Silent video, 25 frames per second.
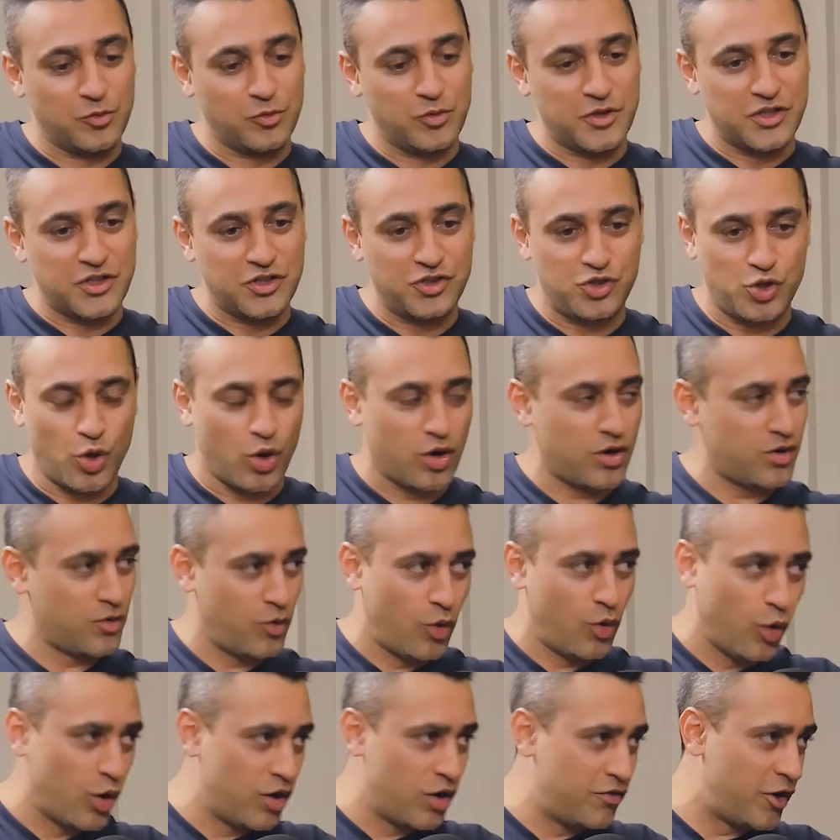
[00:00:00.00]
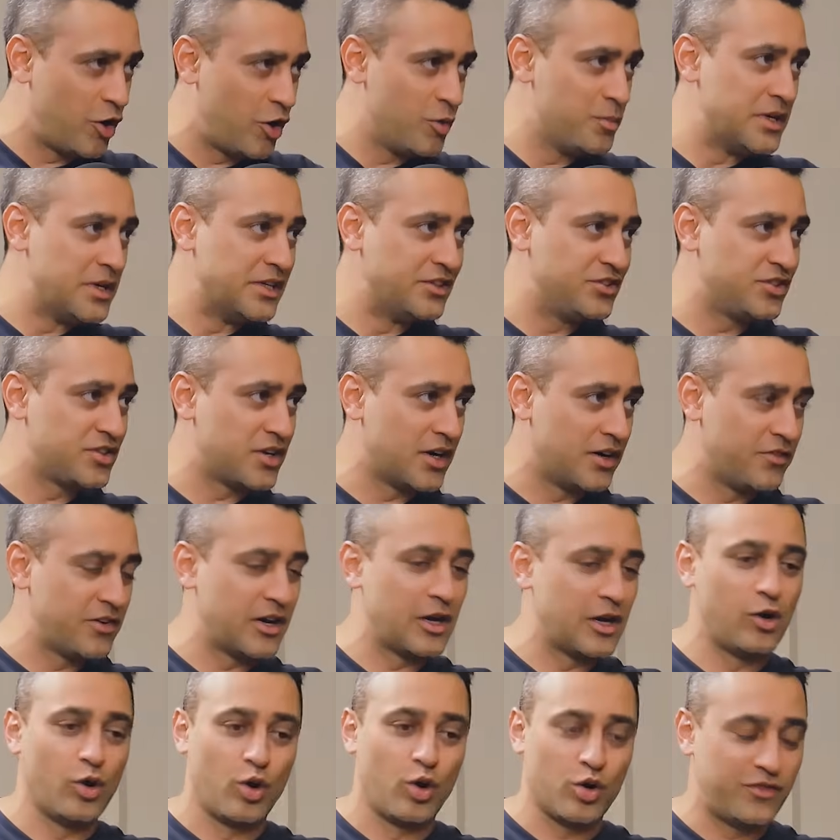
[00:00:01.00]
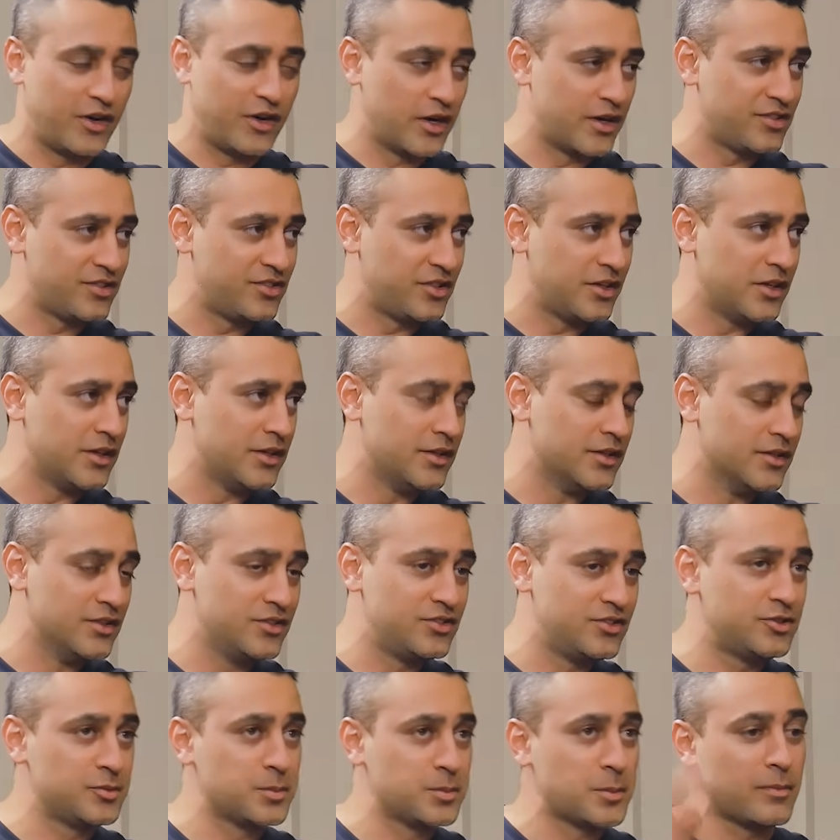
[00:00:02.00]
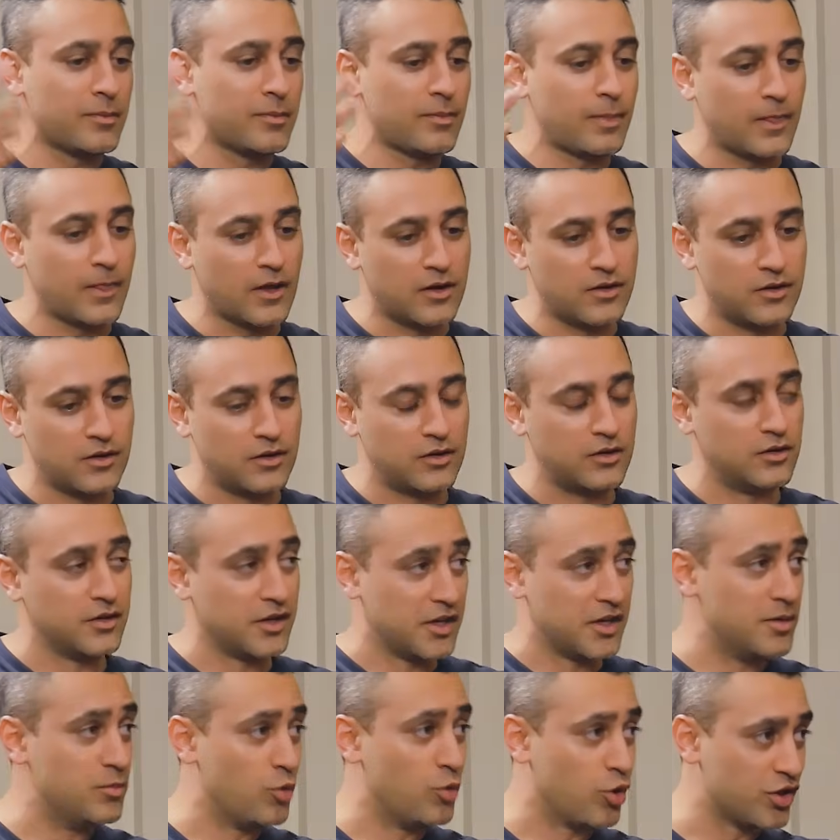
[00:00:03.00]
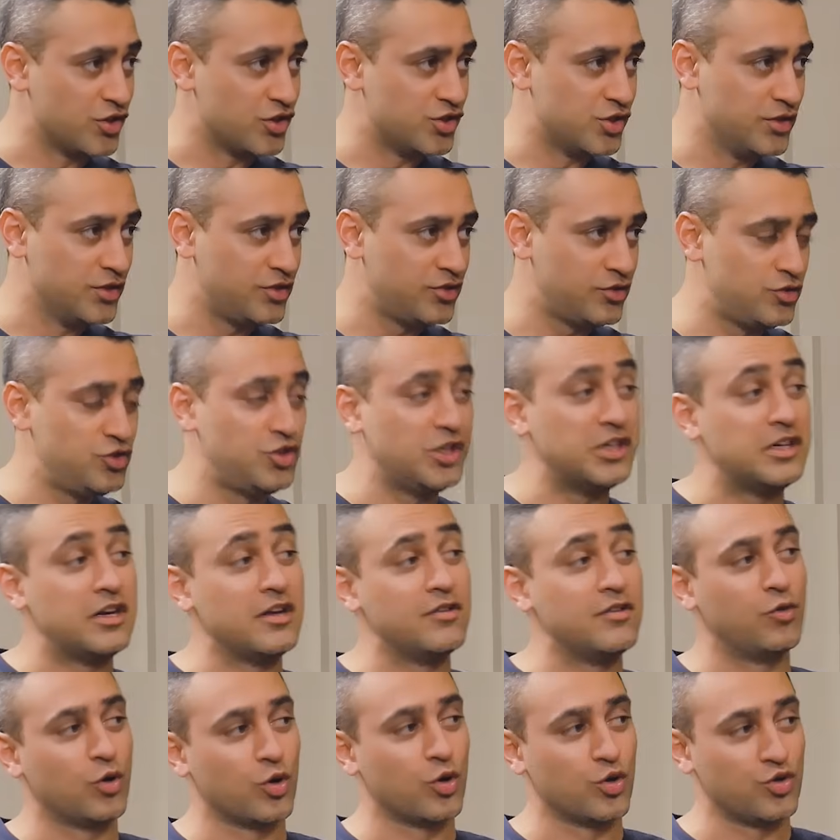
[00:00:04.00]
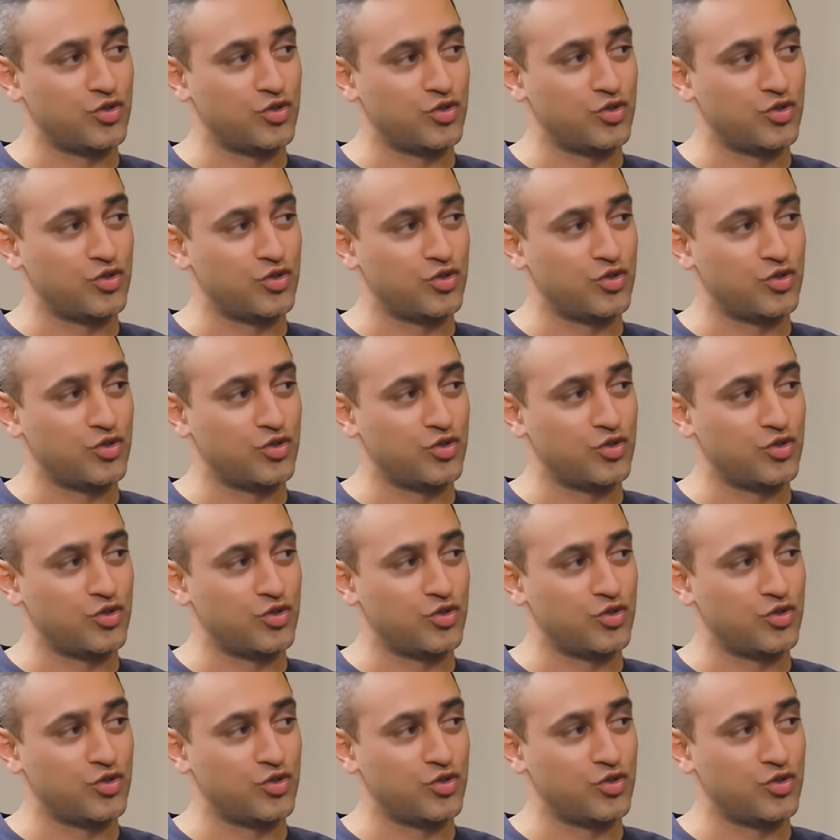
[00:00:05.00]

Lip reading: We shot all of our beach stuff and a lot of our exteriors in Mauritius, cheating for